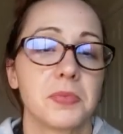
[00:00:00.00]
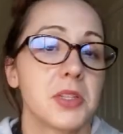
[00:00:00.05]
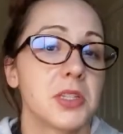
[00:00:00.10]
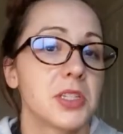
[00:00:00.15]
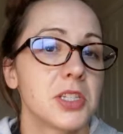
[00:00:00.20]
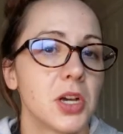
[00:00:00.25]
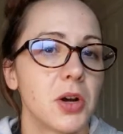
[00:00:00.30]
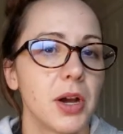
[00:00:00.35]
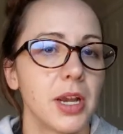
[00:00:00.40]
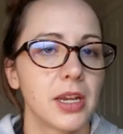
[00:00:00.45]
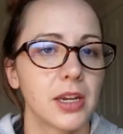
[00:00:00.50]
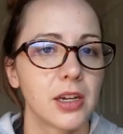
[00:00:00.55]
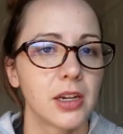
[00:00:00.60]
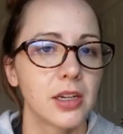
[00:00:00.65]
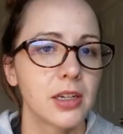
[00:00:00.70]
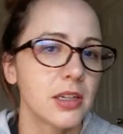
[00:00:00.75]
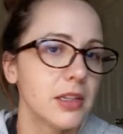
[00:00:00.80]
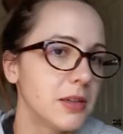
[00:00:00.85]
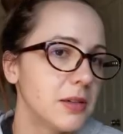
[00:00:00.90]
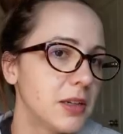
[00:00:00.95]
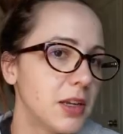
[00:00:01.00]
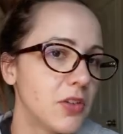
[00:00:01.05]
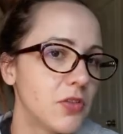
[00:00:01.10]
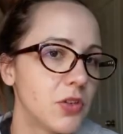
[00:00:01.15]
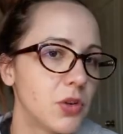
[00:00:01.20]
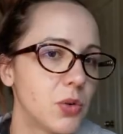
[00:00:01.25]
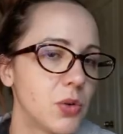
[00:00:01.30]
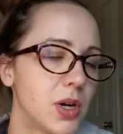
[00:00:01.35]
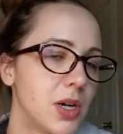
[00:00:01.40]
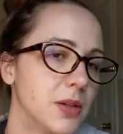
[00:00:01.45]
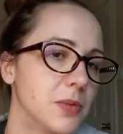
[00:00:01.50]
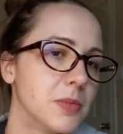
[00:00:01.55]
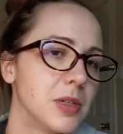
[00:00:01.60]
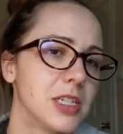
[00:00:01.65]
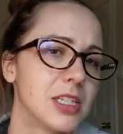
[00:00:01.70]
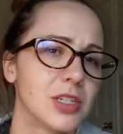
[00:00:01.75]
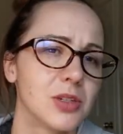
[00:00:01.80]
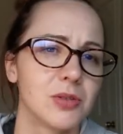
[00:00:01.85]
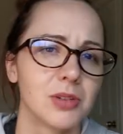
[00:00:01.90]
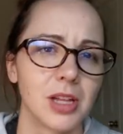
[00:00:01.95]
So I could, if you want me
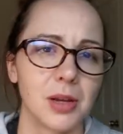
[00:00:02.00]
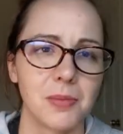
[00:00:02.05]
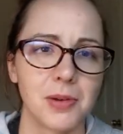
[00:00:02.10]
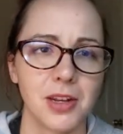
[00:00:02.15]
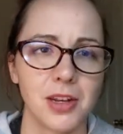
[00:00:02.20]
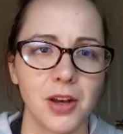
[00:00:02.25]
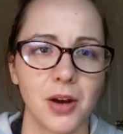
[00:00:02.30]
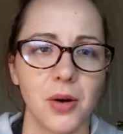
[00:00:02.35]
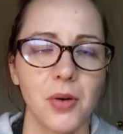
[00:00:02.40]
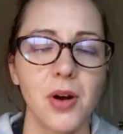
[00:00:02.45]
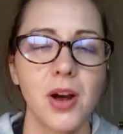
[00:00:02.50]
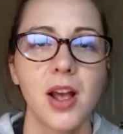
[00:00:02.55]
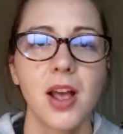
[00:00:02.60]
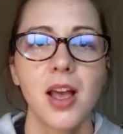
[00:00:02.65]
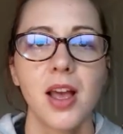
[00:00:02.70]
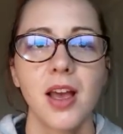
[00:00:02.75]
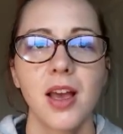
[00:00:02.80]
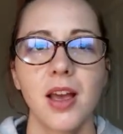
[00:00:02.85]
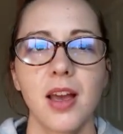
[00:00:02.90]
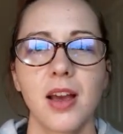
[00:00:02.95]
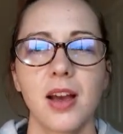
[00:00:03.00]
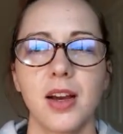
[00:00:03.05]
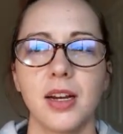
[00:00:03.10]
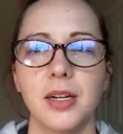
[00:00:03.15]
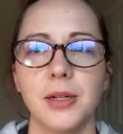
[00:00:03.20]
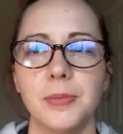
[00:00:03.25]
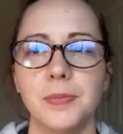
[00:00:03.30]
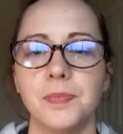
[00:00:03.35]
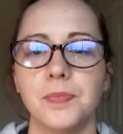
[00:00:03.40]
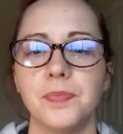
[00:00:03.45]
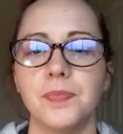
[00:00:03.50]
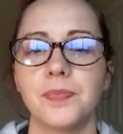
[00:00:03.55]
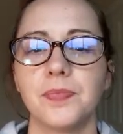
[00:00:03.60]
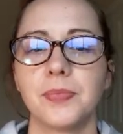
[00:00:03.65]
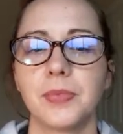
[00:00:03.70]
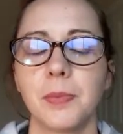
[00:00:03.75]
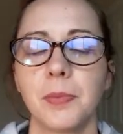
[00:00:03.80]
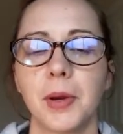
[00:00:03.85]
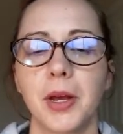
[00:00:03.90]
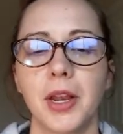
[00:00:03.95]
to, let me know.
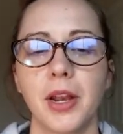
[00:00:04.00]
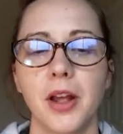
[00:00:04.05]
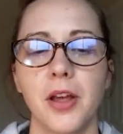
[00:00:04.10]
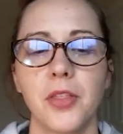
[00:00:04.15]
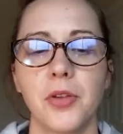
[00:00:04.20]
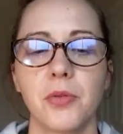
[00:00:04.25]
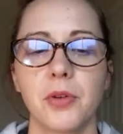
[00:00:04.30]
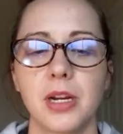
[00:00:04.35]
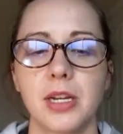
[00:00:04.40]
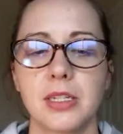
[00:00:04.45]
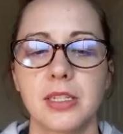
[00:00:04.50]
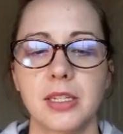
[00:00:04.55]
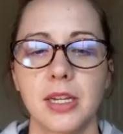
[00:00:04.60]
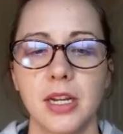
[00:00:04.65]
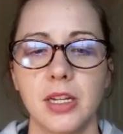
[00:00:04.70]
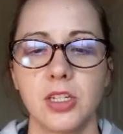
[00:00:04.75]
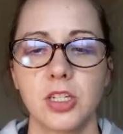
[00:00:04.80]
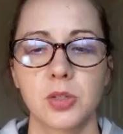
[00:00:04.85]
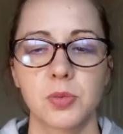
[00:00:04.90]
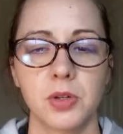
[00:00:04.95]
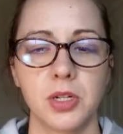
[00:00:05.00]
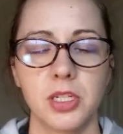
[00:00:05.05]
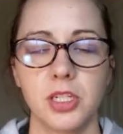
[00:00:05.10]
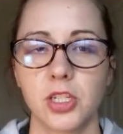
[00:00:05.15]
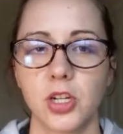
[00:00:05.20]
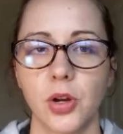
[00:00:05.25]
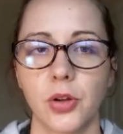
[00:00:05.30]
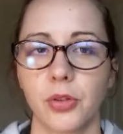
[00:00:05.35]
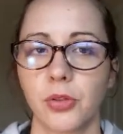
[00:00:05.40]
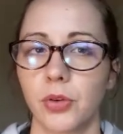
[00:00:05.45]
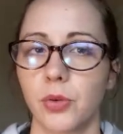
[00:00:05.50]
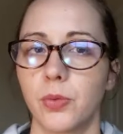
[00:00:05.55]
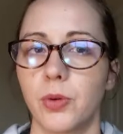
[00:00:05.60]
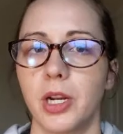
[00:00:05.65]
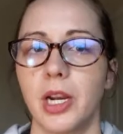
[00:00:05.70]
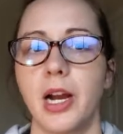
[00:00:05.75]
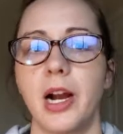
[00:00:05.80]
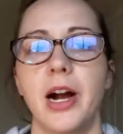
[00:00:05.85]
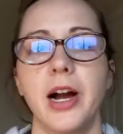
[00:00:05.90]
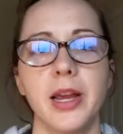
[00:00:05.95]
But otherwise, I just wanted to go through
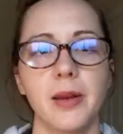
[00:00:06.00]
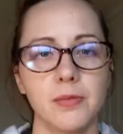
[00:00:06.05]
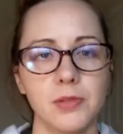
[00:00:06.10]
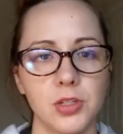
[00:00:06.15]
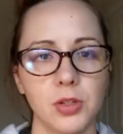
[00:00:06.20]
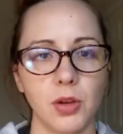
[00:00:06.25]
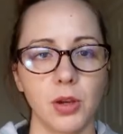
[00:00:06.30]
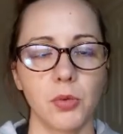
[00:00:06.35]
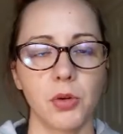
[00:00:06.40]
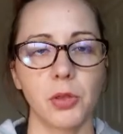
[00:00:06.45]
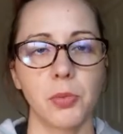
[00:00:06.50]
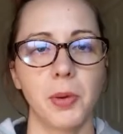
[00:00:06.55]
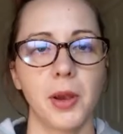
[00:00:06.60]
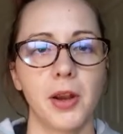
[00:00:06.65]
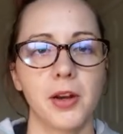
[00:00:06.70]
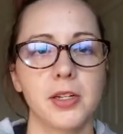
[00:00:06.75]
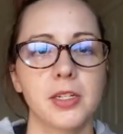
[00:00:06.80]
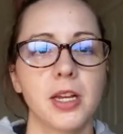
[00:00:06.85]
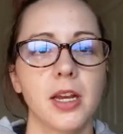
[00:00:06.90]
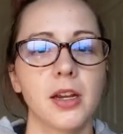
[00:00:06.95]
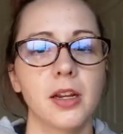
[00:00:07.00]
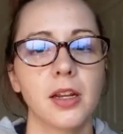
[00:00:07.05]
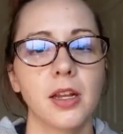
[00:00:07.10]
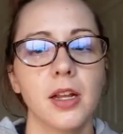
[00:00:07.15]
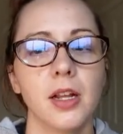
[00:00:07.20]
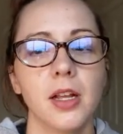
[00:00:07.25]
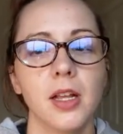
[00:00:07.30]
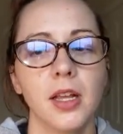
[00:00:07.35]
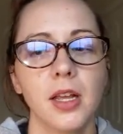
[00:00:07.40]
what I'm doing with Pear Deck.